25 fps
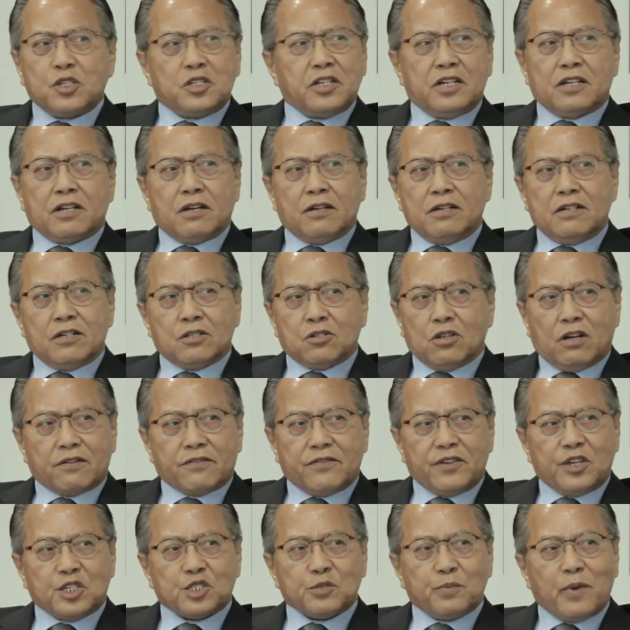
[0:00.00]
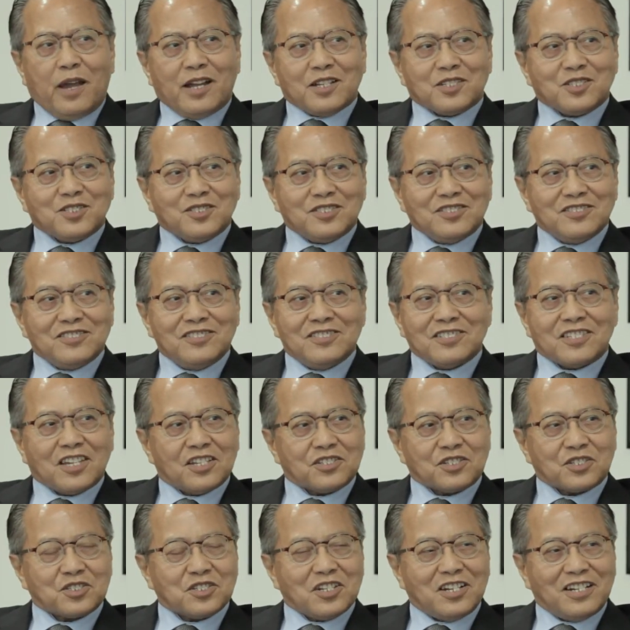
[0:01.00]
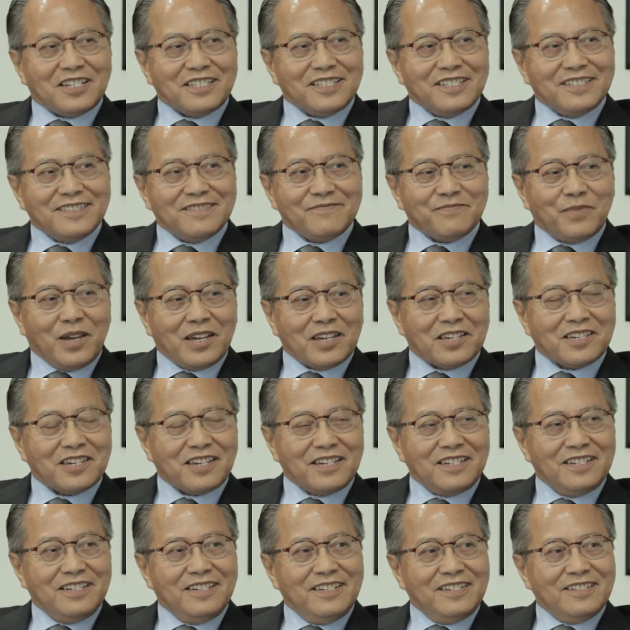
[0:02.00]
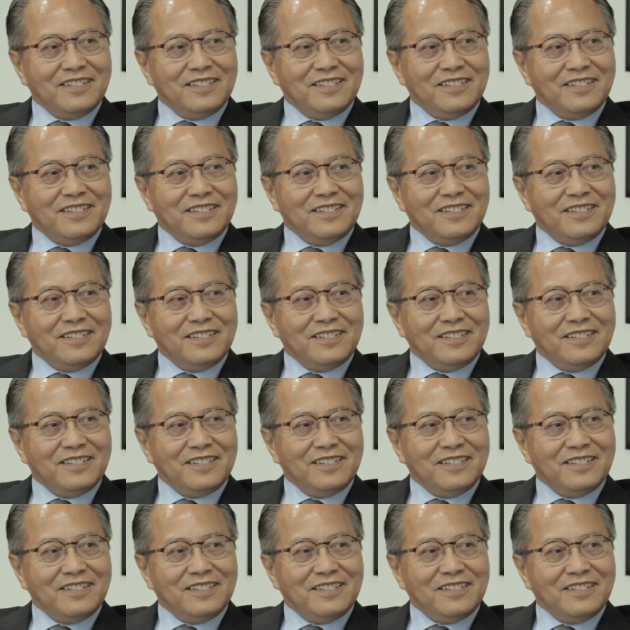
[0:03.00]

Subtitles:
there are a lot of expats in Kazakhstan banking.